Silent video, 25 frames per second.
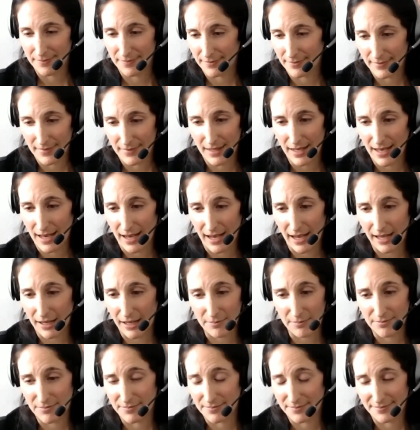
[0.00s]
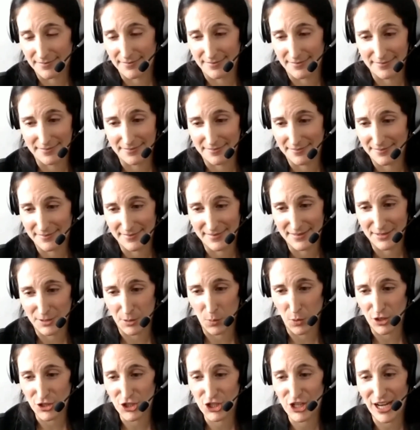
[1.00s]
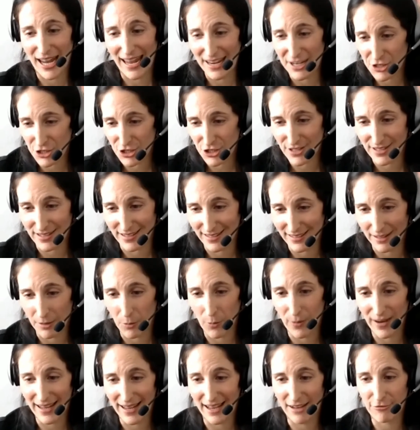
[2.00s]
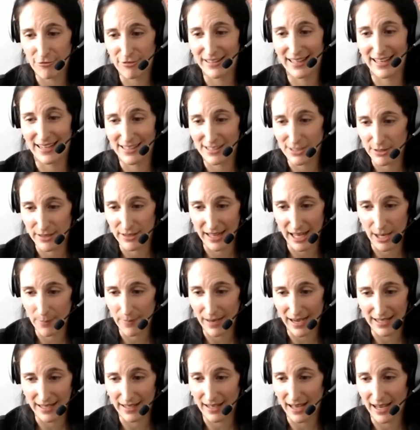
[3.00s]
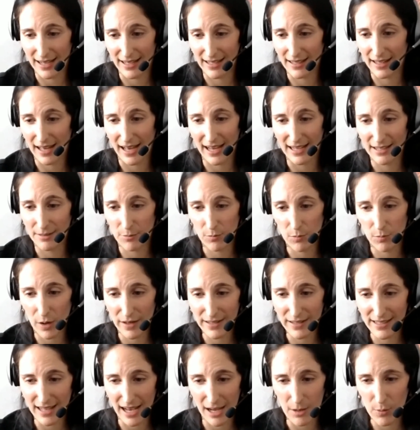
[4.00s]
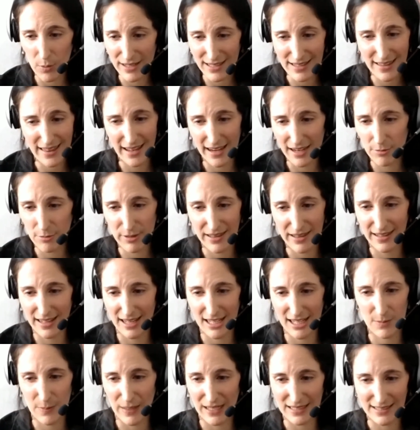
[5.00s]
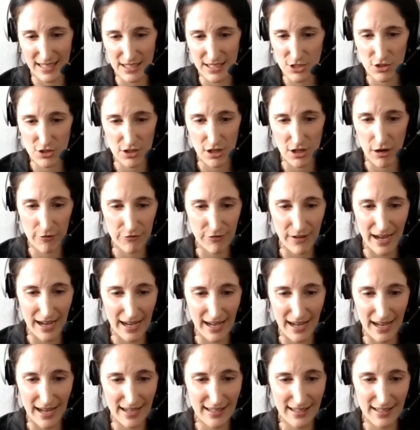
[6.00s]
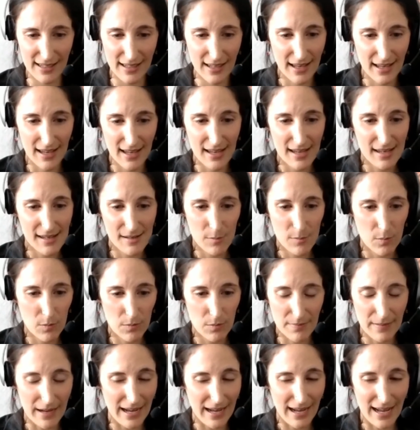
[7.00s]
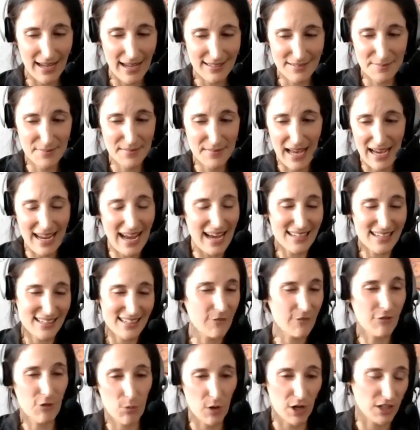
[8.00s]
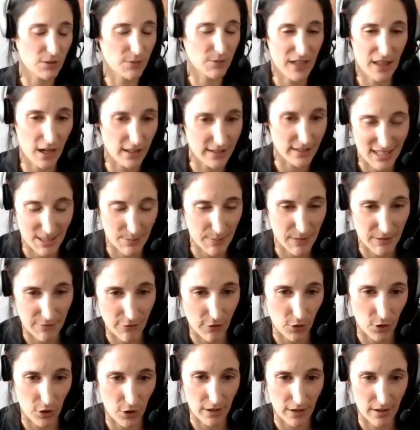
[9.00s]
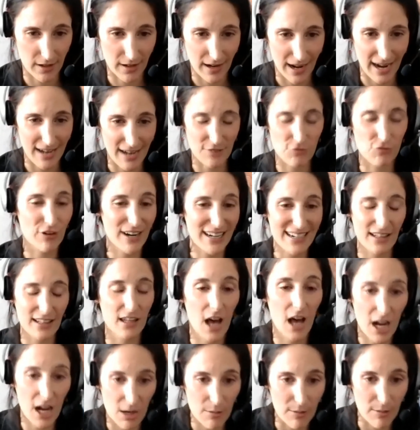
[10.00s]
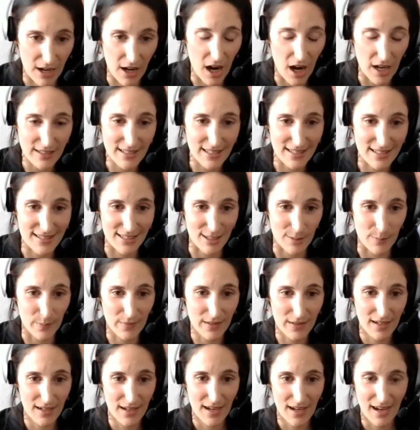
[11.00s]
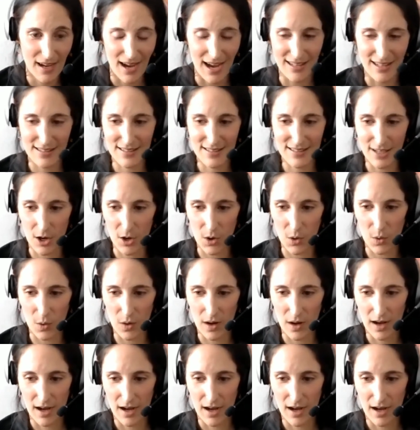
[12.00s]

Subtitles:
yeah, so what changed in the way I related to them? I went there with the expectation of I had never worked with autism before. I had read a lot about autism, and so